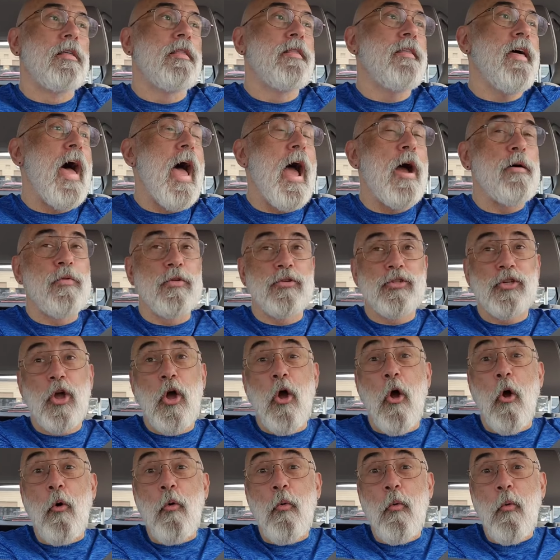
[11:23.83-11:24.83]
That was
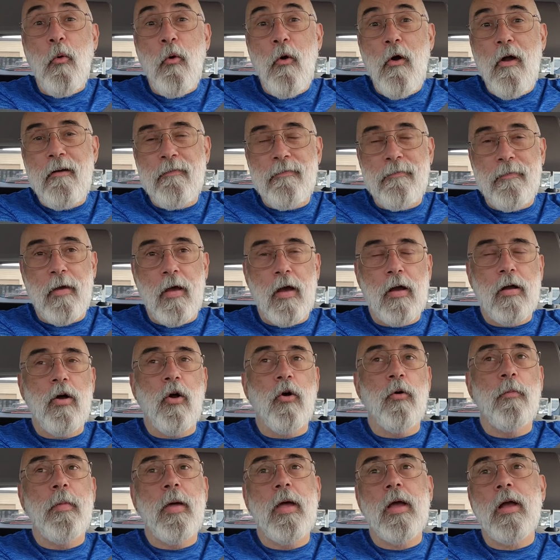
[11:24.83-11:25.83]
horrific.
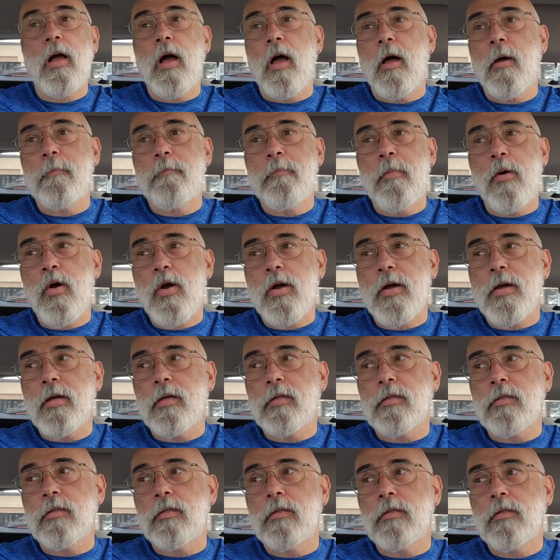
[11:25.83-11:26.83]
Oh my God,
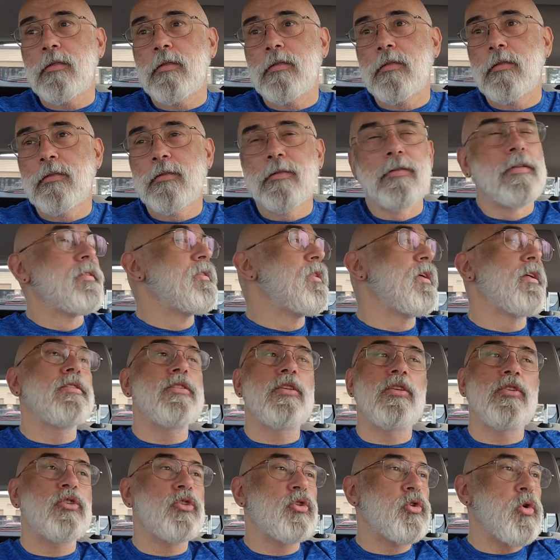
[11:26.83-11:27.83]
Marcus.
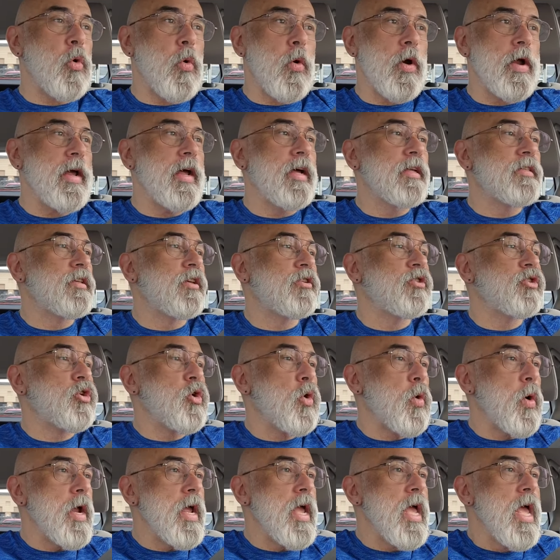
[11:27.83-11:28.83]
It's a story. So
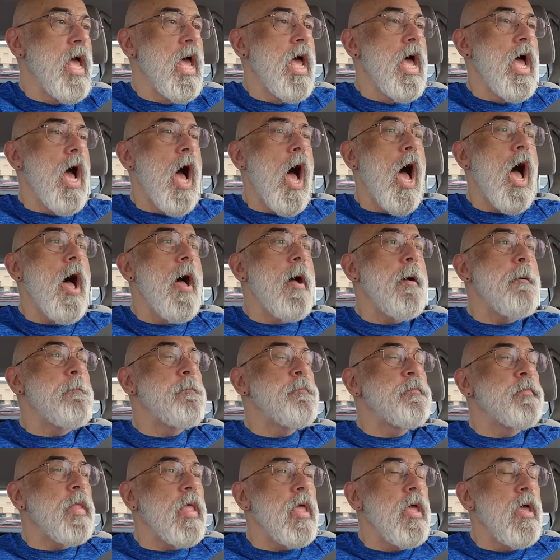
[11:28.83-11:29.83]

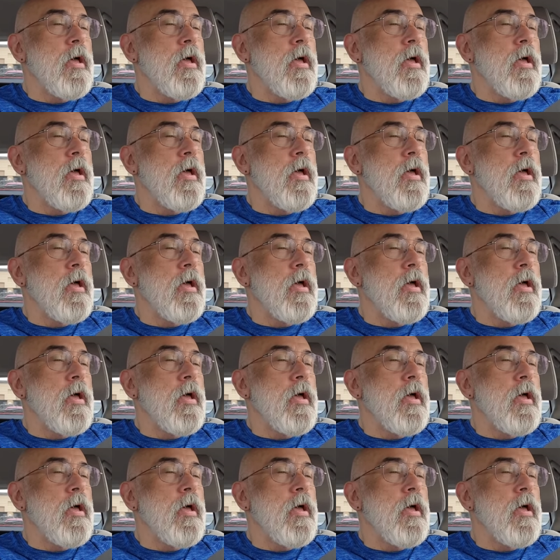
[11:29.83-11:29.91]
I